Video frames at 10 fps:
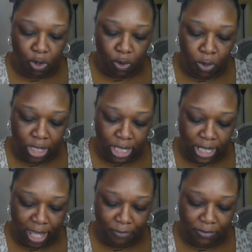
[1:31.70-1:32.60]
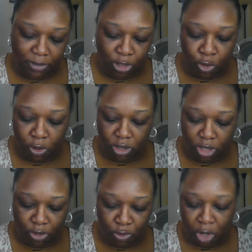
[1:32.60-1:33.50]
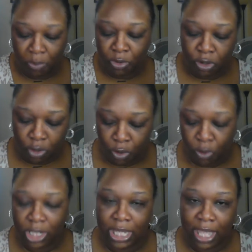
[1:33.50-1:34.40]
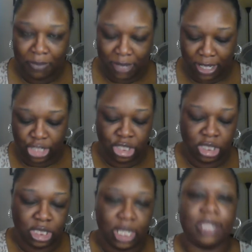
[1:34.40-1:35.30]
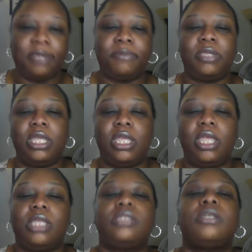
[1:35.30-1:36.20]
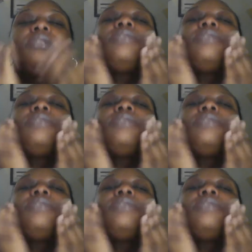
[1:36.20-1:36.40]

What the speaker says: oily normal or oily combination skin. So since